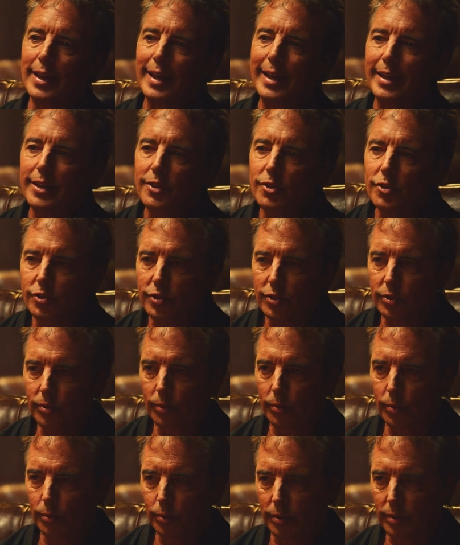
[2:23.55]

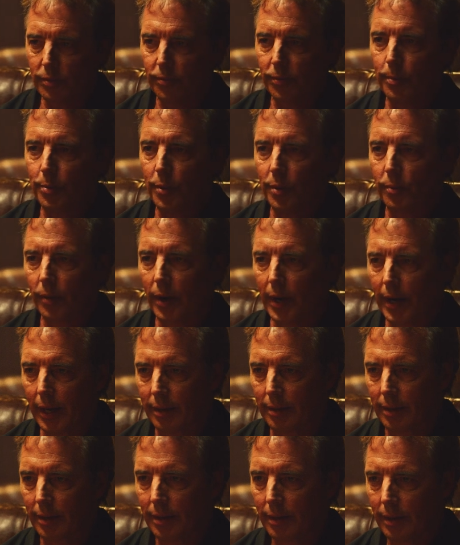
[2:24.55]
ensues from the
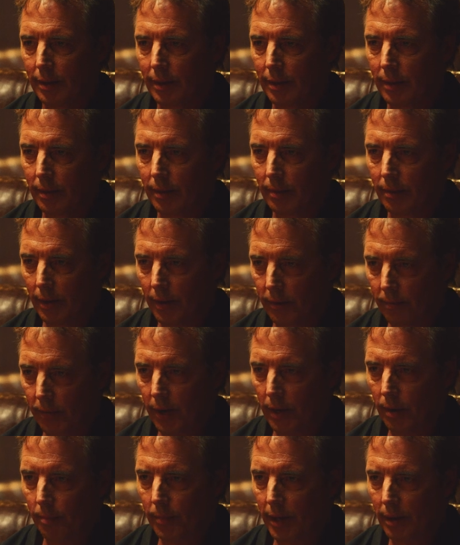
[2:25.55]
right
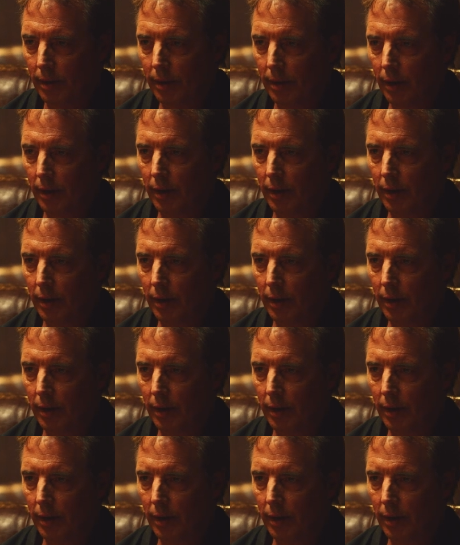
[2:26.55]
environment.